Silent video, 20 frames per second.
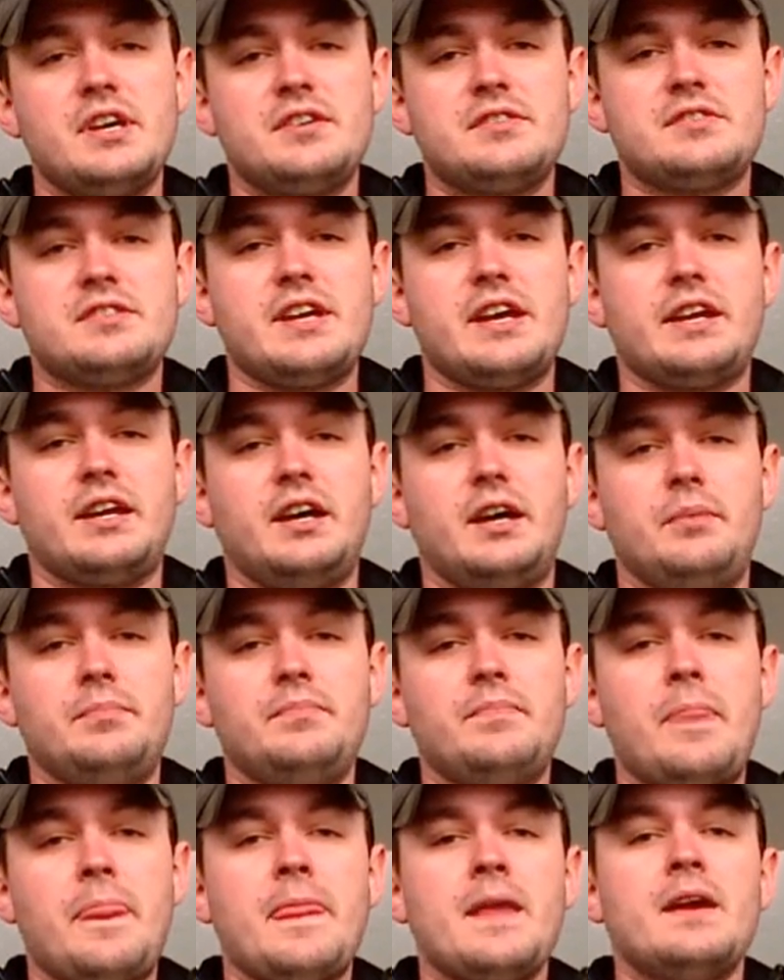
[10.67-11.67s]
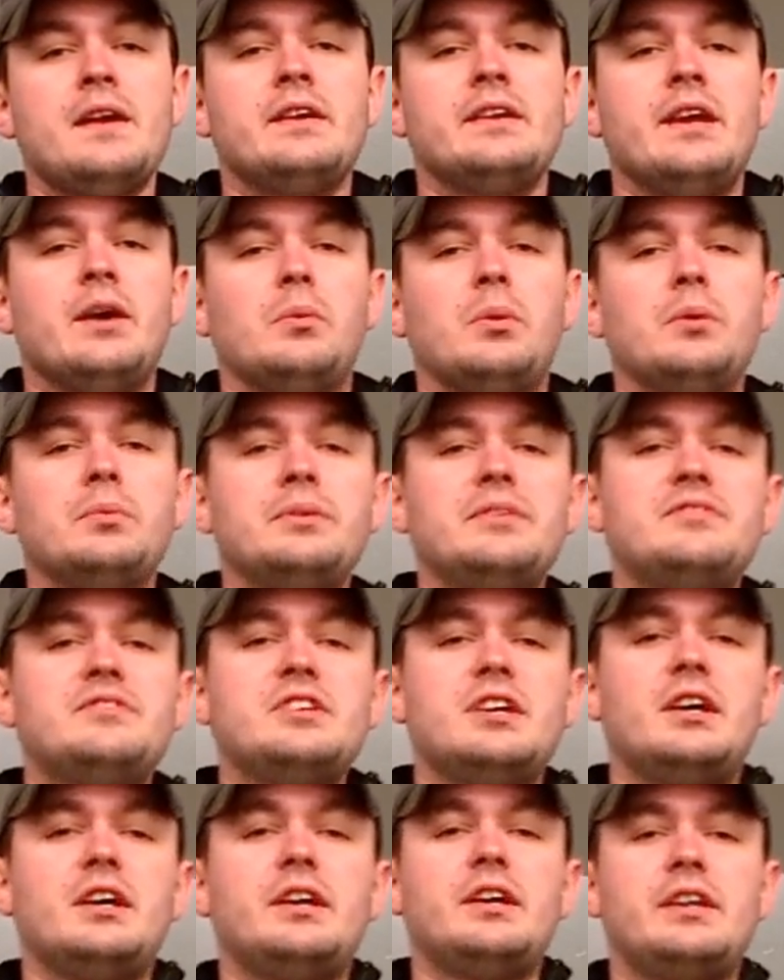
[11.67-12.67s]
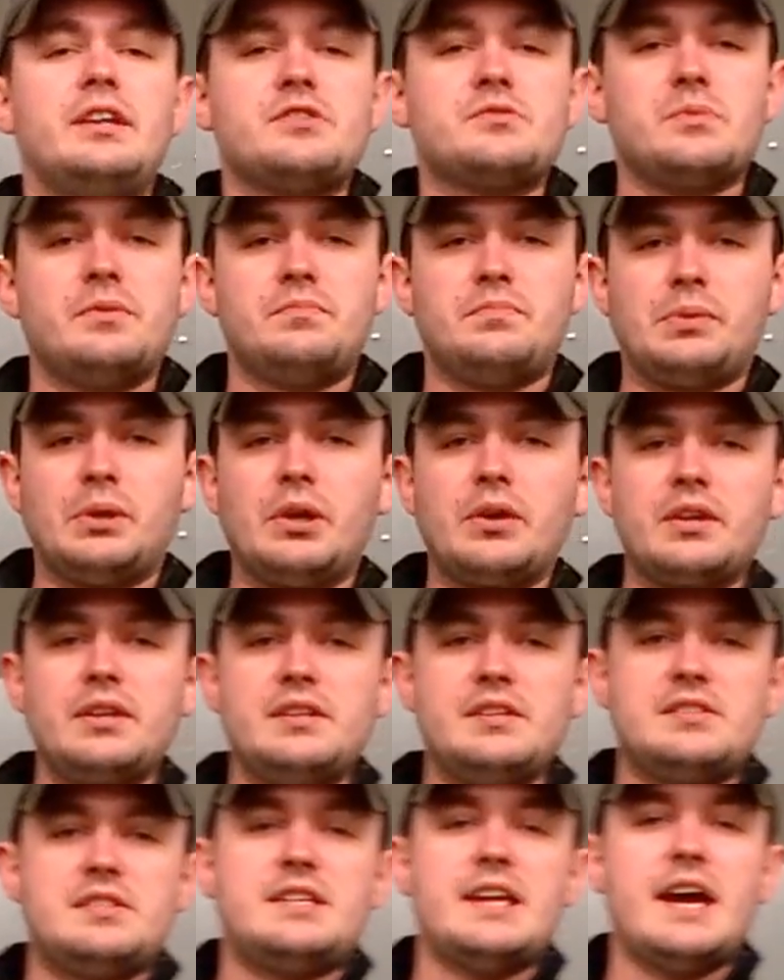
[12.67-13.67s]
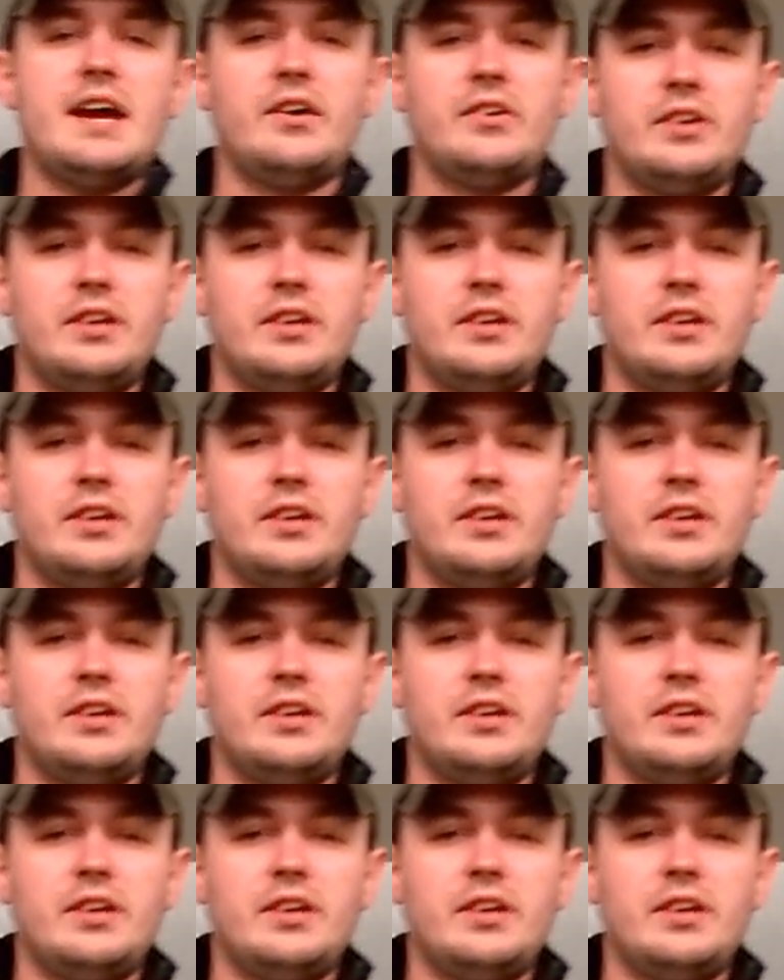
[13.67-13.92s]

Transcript: set up. Now what we've done is we've broken this down